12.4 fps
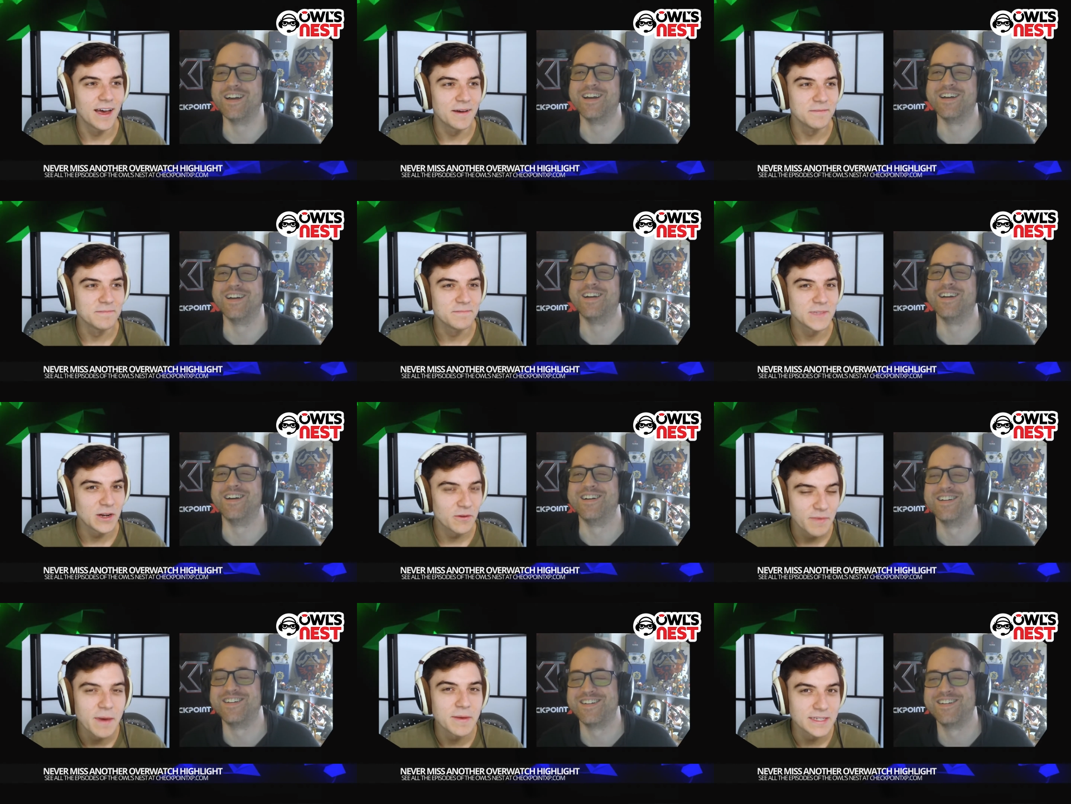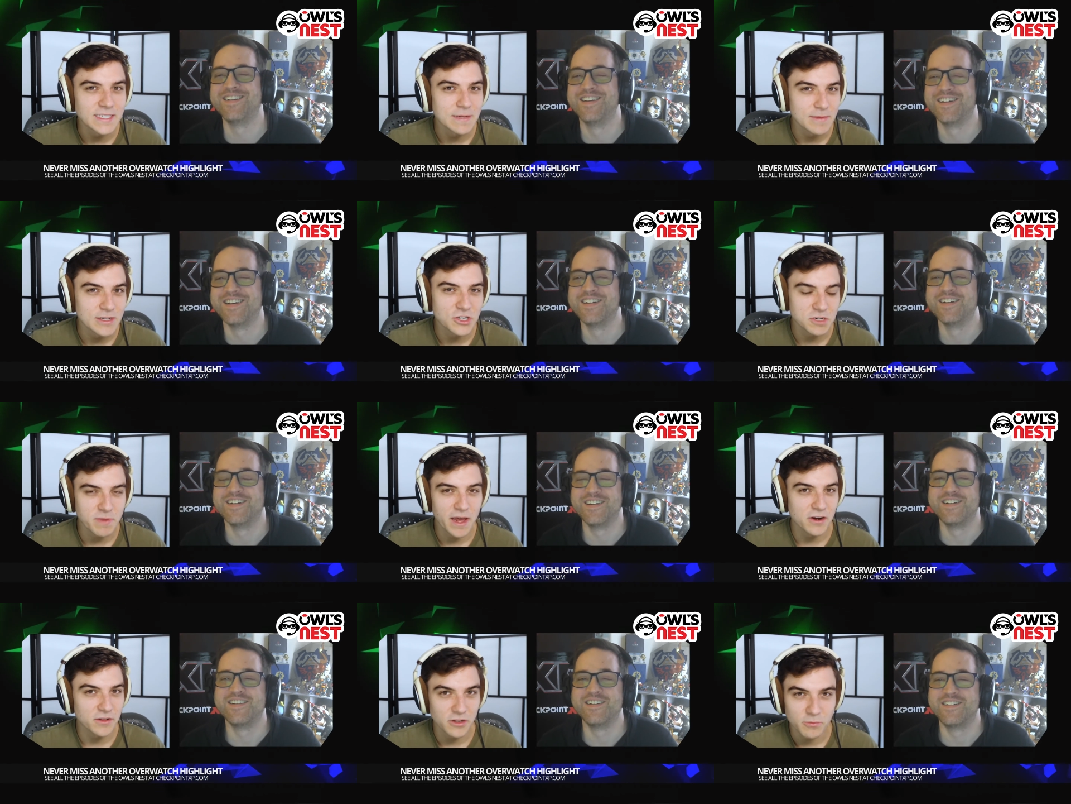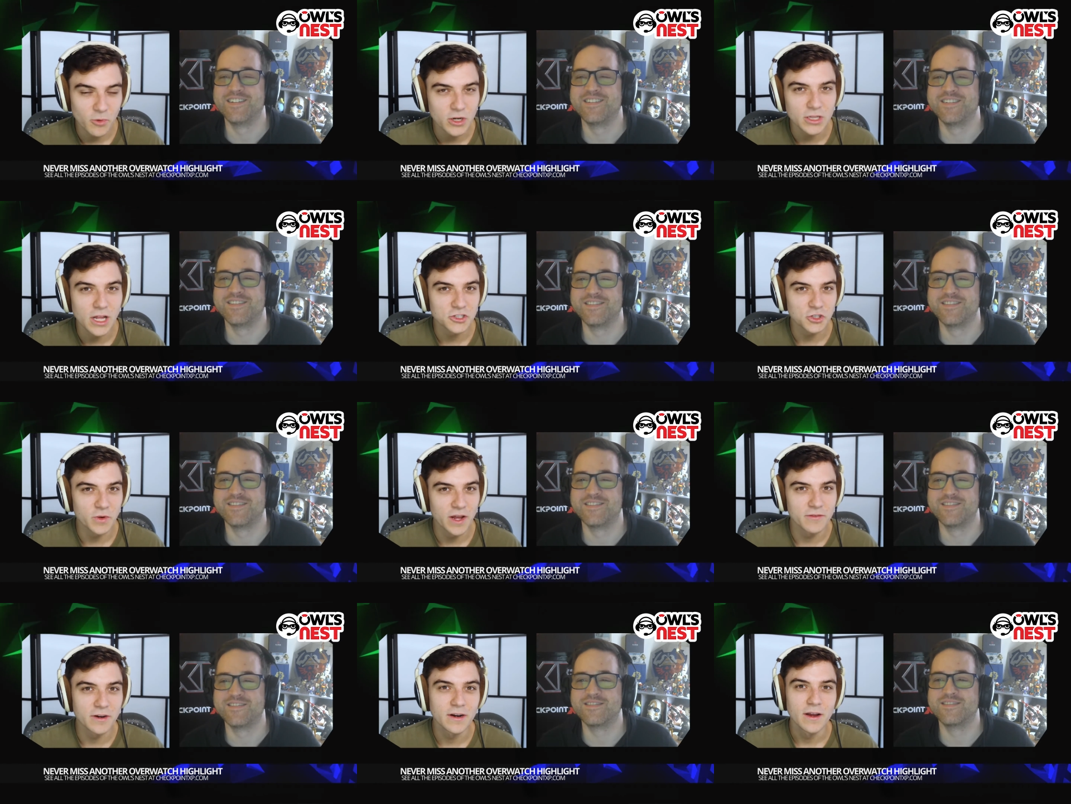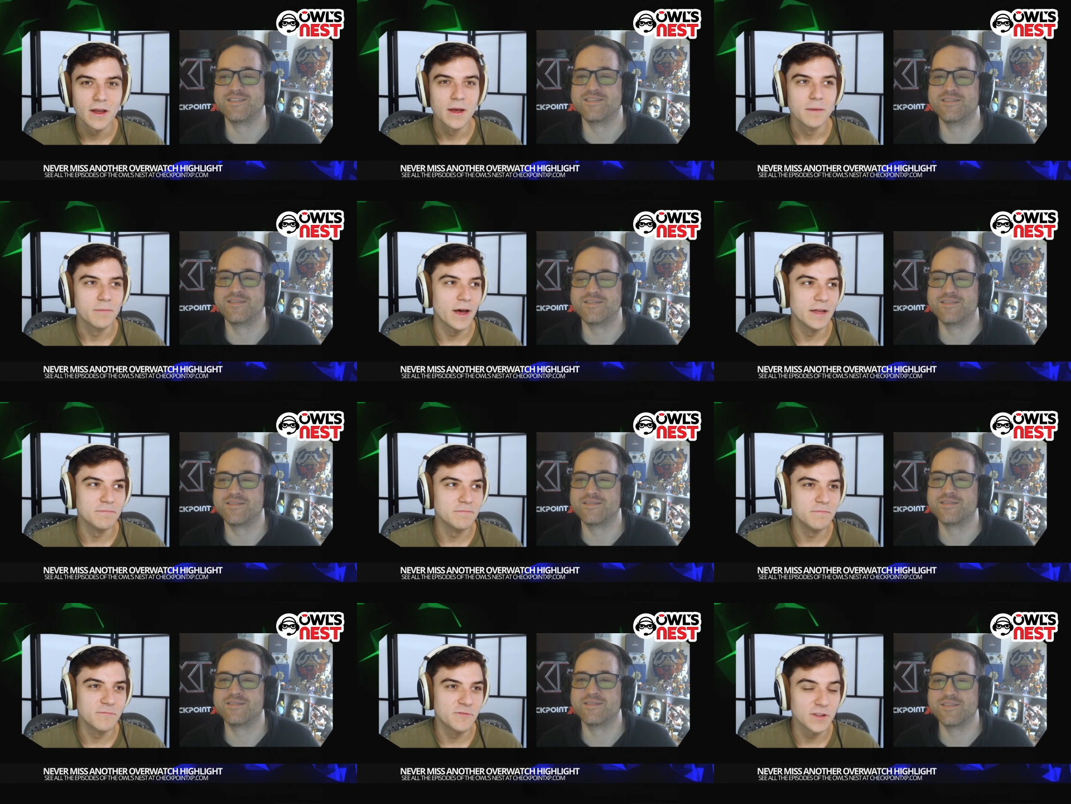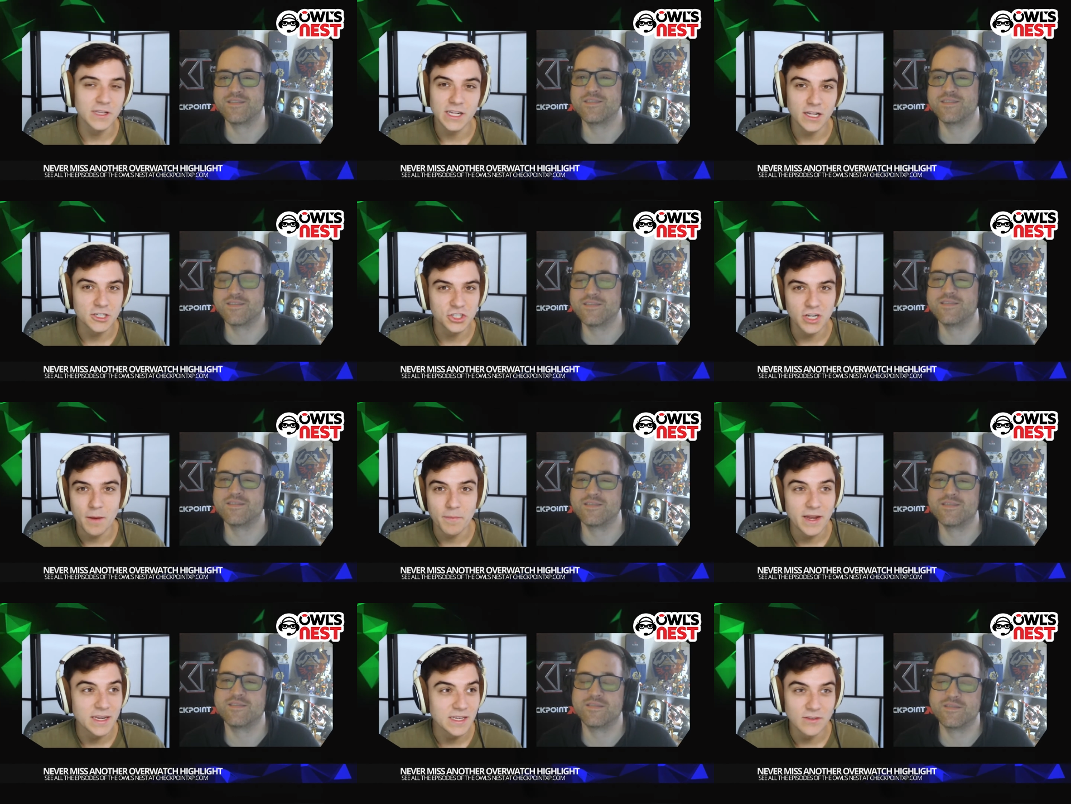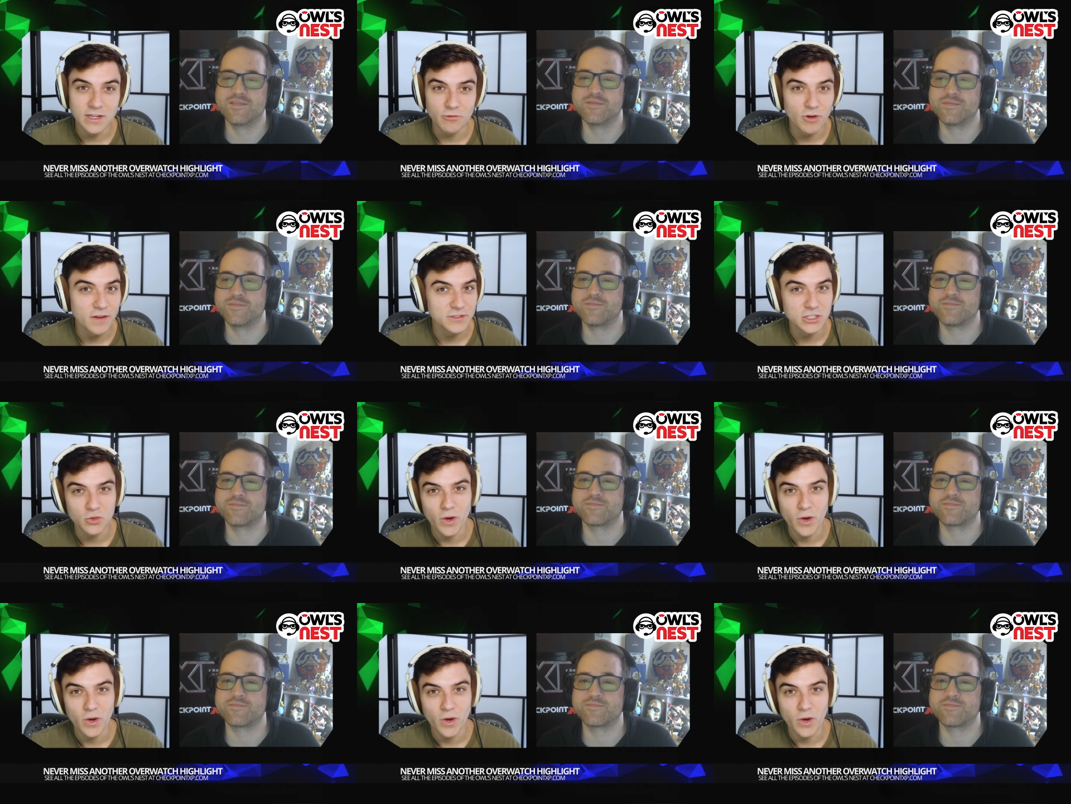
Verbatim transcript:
Speaker 1: um, you know, maybe this team is just better. They're more clutch or whatever. But Philly clutched up, and even in rough